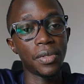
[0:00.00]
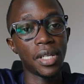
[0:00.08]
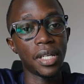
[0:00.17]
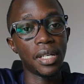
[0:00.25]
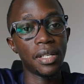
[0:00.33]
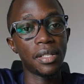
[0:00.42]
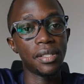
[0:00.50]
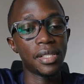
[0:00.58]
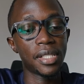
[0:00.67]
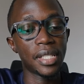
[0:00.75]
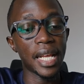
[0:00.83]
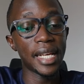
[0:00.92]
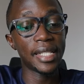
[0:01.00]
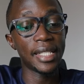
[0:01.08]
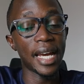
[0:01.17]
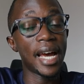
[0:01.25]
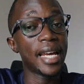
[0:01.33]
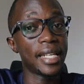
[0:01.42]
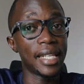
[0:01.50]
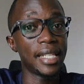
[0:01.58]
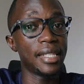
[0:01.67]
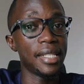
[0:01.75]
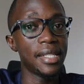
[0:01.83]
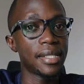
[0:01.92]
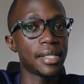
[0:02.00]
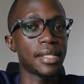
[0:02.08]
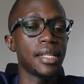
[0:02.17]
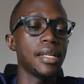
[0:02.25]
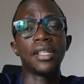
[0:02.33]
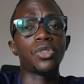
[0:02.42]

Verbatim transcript: uh, it's slightly higher than this